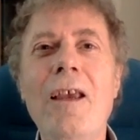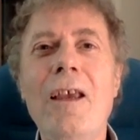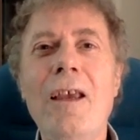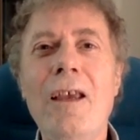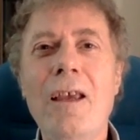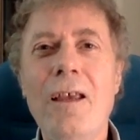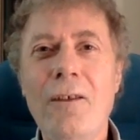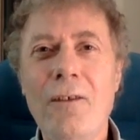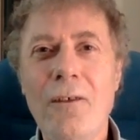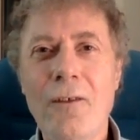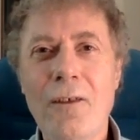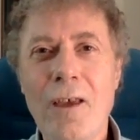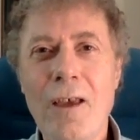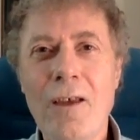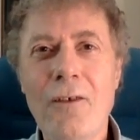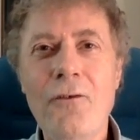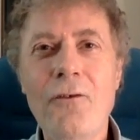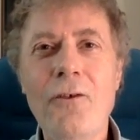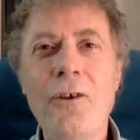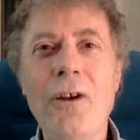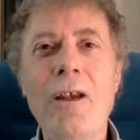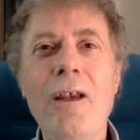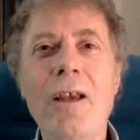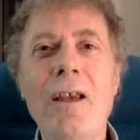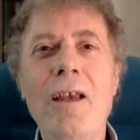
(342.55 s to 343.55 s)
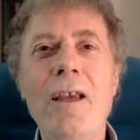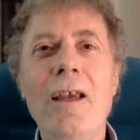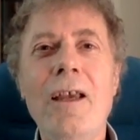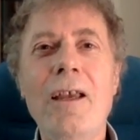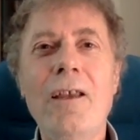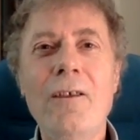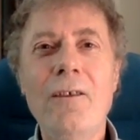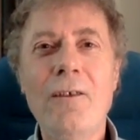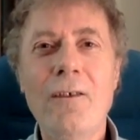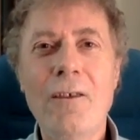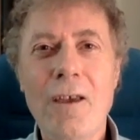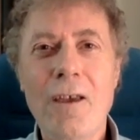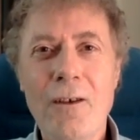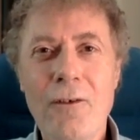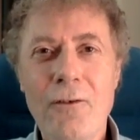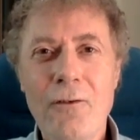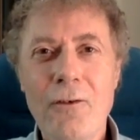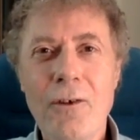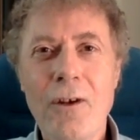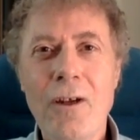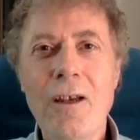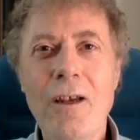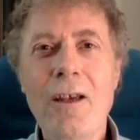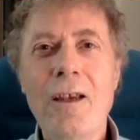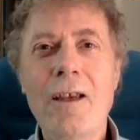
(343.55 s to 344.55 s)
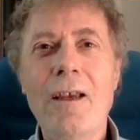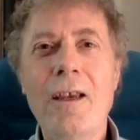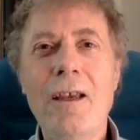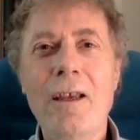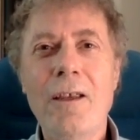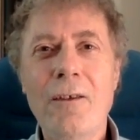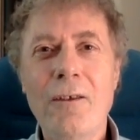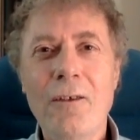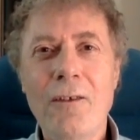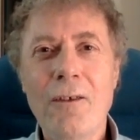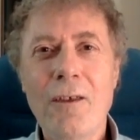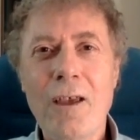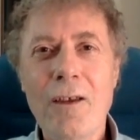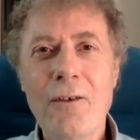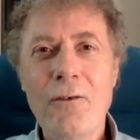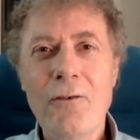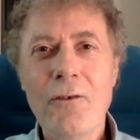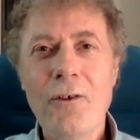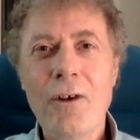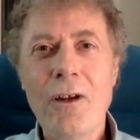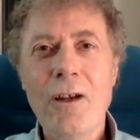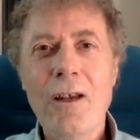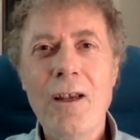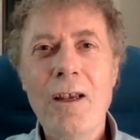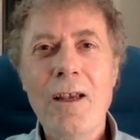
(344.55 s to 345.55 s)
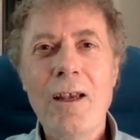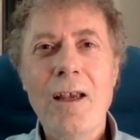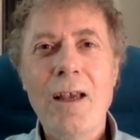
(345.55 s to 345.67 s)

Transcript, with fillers: etc., etc., etc.,